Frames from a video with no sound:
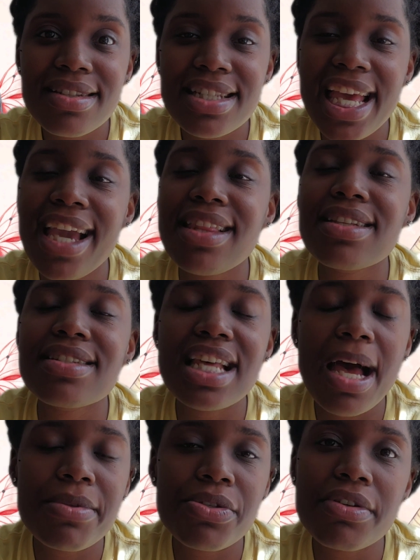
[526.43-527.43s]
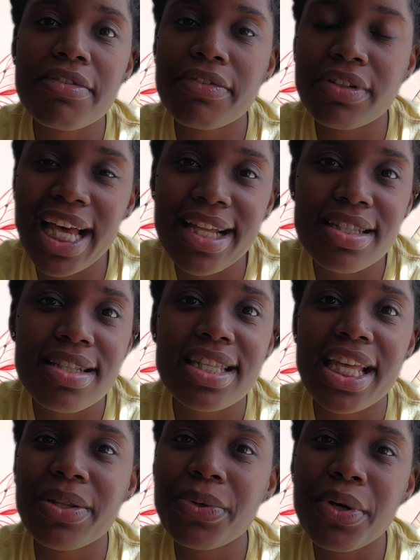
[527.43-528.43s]
Take the time to reflect and
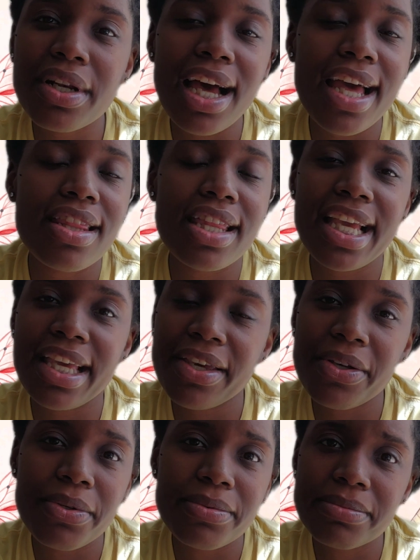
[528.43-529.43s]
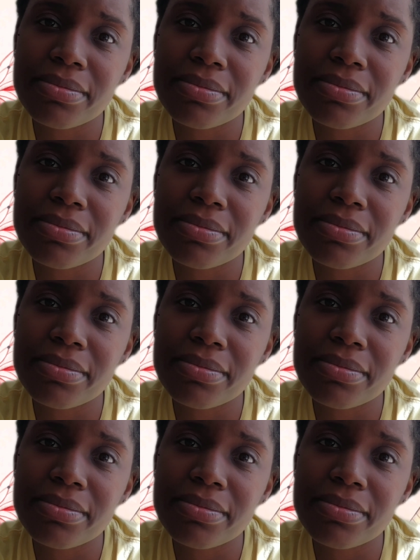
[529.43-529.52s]
say, Lord, I thank you.